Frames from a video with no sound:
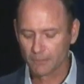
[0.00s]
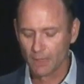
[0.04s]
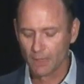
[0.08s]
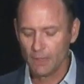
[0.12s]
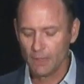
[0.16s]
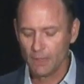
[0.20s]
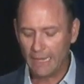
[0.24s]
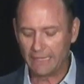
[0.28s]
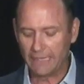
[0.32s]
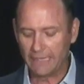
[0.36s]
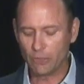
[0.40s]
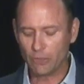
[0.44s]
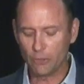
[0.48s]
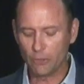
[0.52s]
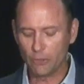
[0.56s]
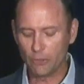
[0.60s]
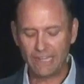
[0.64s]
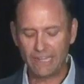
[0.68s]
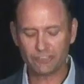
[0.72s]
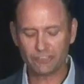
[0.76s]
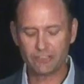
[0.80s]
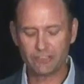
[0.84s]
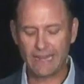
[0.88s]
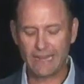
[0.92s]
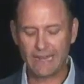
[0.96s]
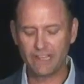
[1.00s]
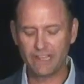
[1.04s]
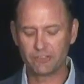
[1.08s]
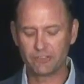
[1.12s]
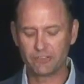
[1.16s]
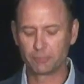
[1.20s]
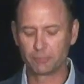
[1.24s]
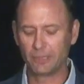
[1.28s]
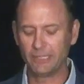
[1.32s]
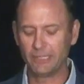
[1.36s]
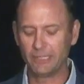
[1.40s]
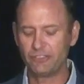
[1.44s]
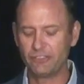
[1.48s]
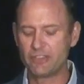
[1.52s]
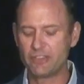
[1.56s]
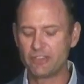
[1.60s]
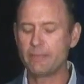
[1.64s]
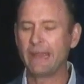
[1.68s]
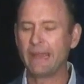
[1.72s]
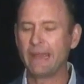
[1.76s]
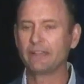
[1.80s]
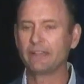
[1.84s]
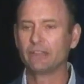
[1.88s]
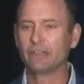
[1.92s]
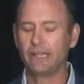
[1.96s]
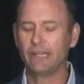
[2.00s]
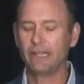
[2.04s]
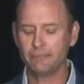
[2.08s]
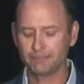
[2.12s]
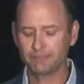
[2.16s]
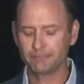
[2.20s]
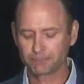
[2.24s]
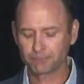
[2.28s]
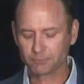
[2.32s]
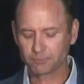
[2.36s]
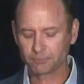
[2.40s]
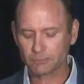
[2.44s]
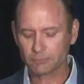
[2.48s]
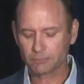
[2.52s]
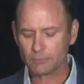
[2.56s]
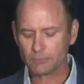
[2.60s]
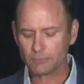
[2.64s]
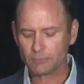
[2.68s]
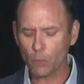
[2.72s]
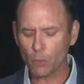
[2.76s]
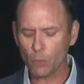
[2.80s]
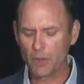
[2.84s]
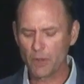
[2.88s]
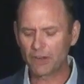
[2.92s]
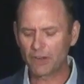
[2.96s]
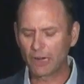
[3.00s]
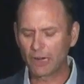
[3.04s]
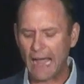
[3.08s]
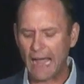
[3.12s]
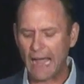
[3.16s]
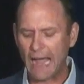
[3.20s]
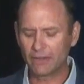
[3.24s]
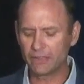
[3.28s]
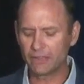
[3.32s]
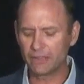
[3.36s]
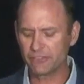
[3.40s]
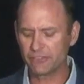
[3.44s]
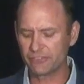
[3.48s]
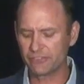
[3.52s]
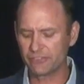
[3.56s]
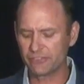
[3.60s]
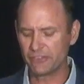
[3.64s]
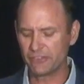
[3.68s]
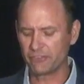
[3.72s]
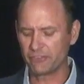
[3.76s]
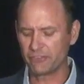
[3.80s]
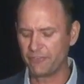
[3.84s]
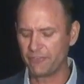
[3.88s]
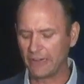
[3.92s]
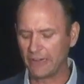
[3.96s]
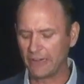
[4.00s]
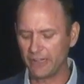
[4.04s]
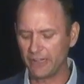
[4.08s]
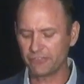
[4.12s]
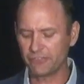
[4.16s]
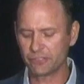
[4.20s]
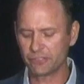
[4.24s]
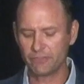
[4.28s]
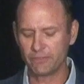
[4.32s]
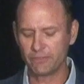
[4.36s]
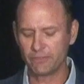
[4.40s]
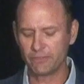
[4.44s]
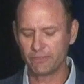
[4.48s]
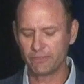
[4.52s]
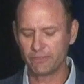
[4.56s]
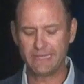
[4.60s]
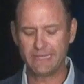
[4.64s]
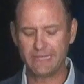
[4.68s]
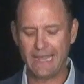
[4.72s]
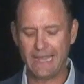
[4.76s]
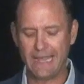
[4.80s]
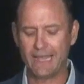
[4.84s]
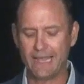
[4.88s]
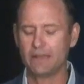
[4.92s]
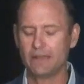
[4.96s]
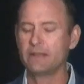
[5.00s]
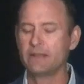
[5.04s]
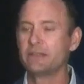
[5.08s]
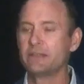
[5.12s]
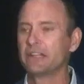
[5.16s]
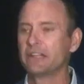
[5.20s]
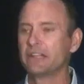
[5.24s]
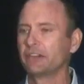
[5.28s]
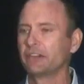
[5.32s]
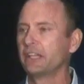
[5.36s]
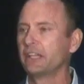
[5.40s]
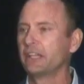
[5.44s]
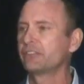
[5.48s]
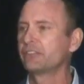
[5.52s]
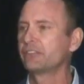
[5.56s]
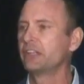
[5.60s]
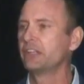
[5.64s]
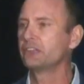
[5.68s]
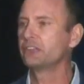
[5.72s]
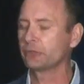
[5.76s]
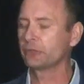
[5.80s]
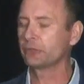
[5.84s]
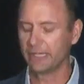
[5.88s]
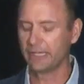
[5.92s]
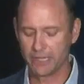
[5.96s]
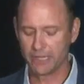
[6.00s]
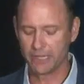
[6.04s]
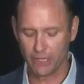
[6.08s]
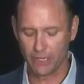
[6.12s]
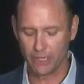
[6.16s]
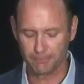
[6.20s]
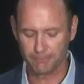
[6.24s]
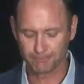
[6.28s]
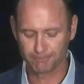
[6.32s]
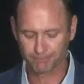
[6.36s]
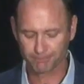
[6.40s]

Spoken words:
a location that has bridged the mainland with our islands since ferry service began nearly a century ago.